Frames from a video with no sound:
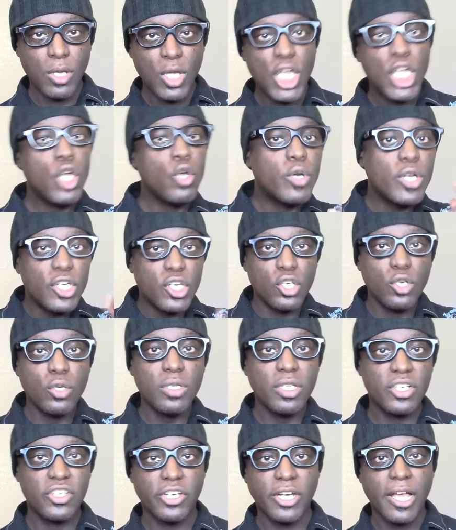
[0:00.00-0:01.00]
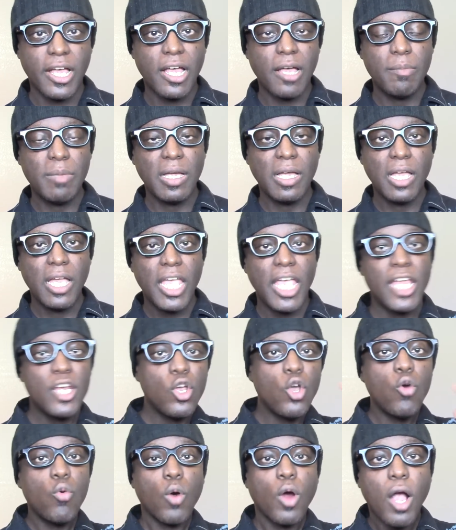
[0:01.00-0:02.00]
who could do the job and
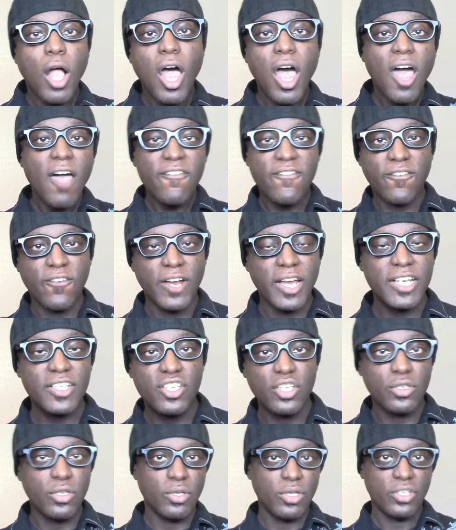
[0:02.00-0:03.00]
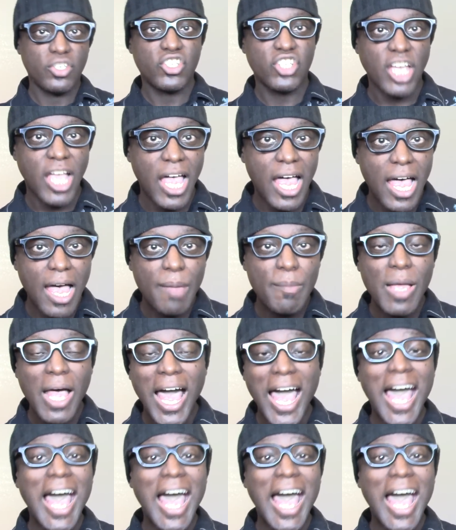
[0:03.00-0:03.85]
who were offering to do the job